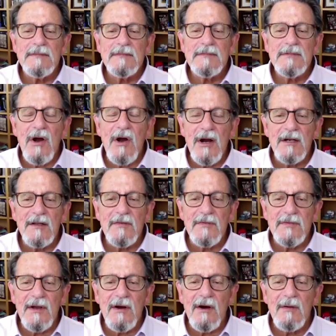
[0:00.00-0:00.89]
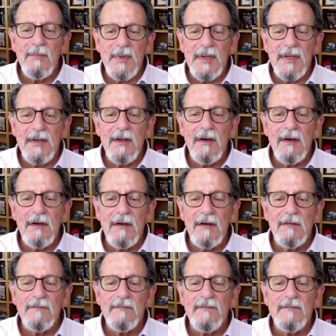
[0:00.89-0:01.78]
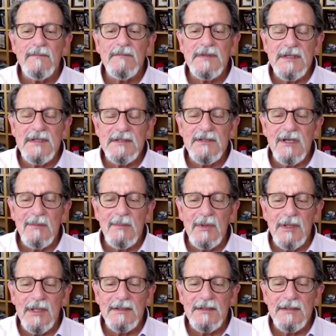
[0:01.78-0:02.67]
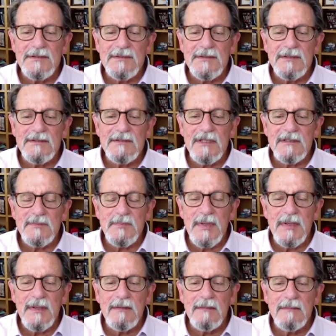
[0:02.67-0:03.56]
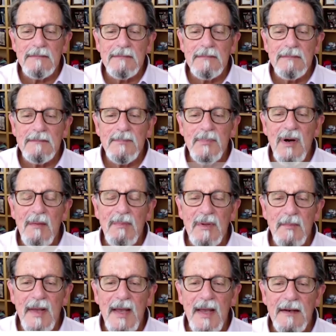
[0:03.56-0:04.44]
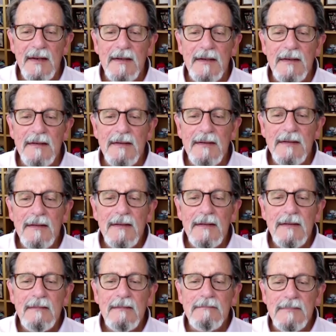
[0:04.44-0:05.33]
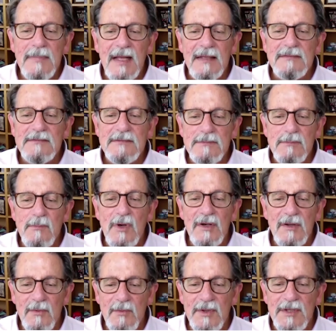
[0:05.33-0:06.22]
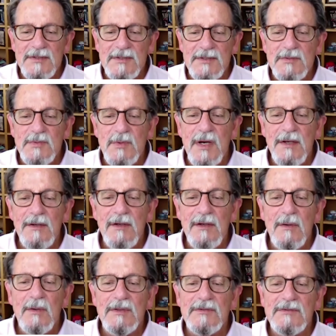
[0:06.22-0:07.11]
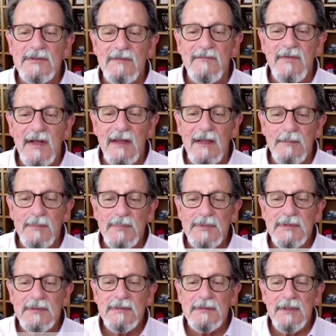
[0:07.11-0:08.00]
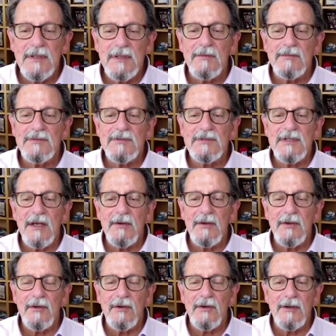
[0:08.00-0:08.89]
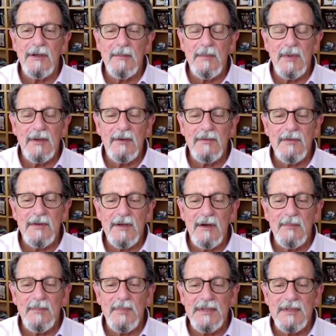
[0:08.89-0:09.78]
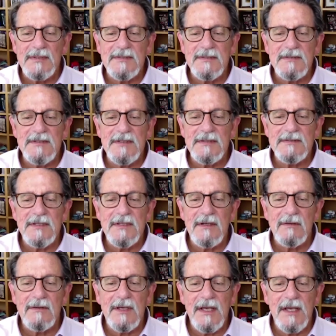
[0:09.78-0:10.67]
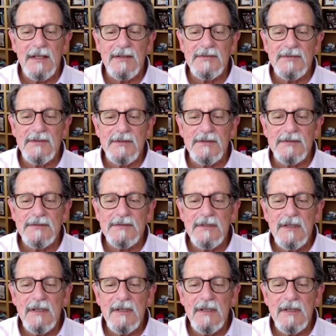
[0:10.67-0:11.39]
targeted therapy of T-cell malignancies has been problematic. That's one of the reasons why no one's developed, cellular and immunotherapies to T-cell cancers,